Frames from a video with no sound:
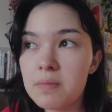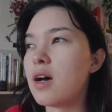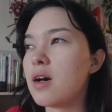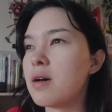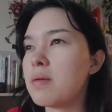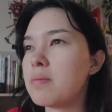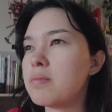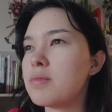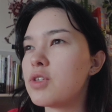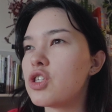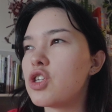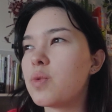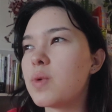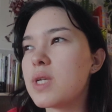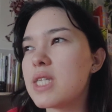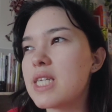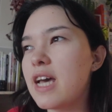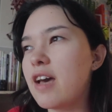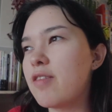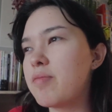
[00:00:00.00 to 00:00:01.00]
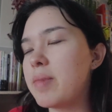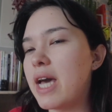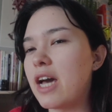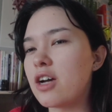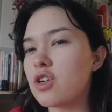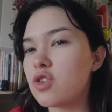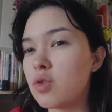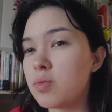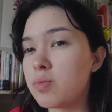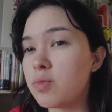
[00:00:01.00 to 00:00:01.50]
So once I have my
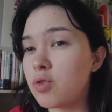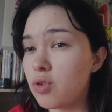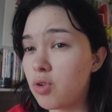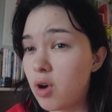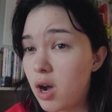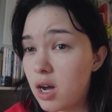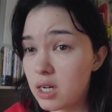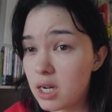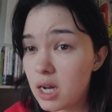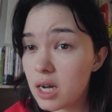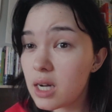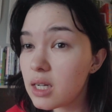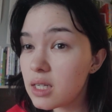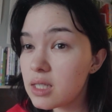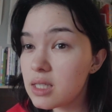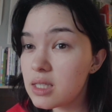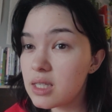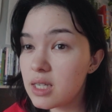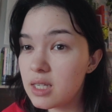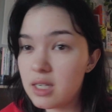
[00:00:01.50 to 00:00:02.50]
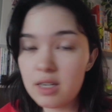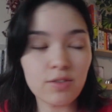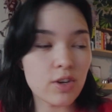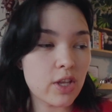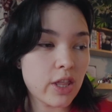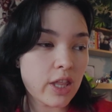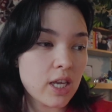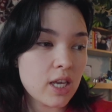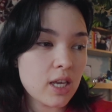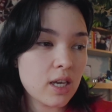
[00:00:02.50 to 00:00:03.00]
actual products and
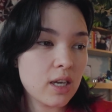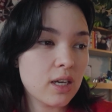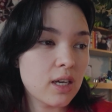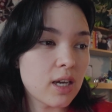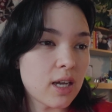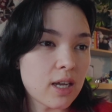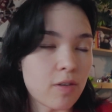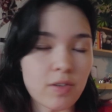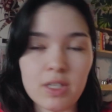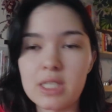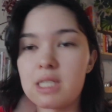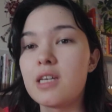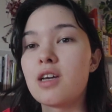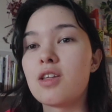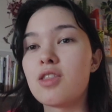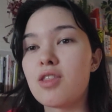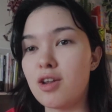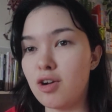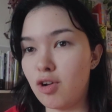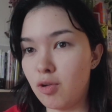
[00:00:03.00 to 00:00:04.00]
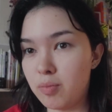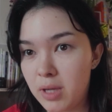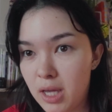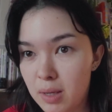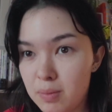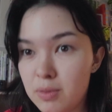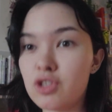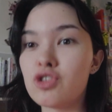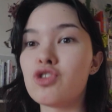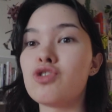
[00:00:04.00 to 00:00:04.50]
everything, obviously then I'll be
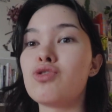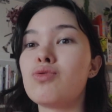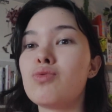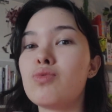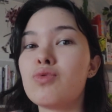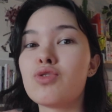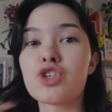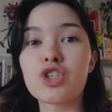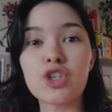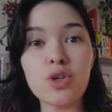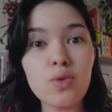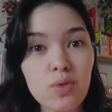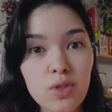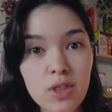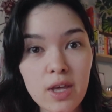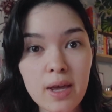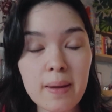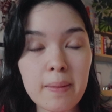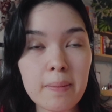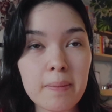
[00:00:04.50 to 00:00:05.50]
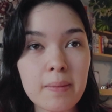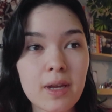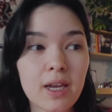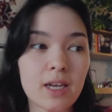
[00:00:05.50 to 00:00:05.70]
able to shoot them